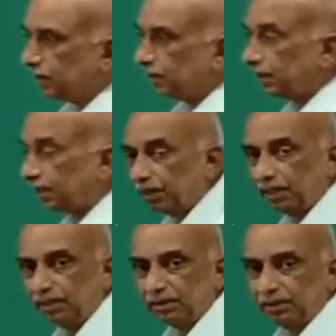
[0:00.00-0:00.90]

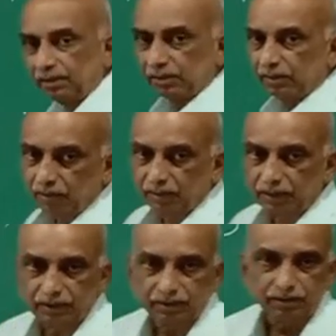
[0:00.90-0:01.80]
double,
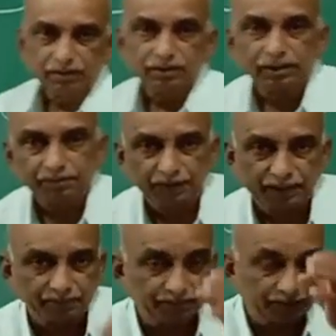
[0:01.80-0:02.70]
or they
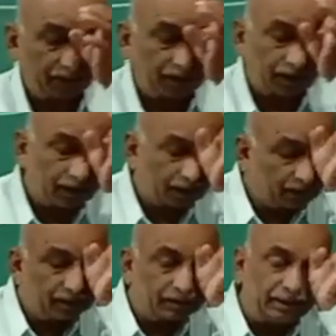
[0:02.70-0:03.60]
become
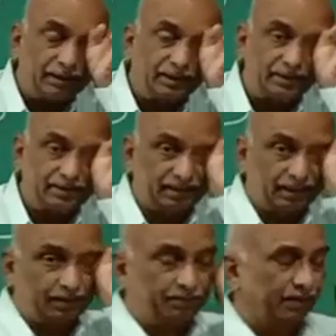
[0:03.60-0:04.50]
increased in
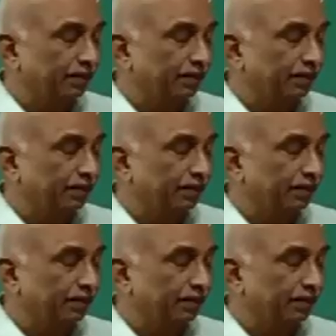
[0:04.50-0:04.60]
number.